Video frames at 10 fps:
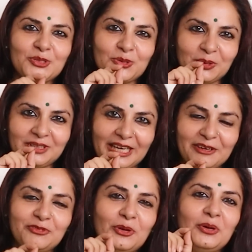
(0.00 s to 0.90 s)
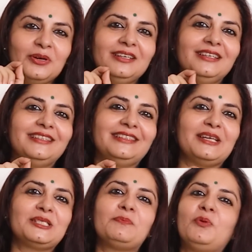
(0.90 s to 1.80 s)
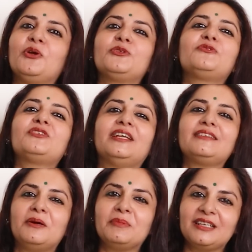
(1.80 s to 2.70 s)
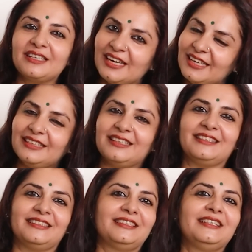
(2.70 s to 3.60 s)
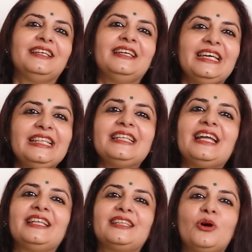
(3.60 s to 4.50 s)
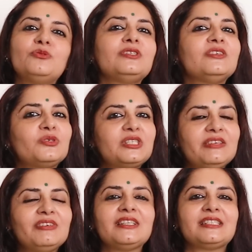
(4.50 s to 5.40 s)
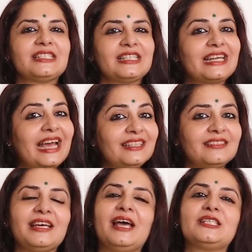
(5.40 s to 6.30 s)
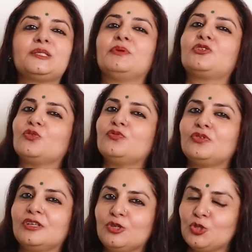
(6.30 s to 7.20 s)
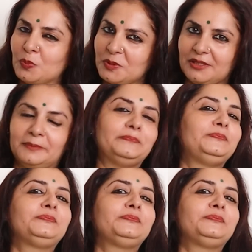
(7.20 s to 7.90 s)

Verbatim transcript: So therefore, there is a point of Sun coming again in the ninth house and receiving this ninth aspect of Jupiter.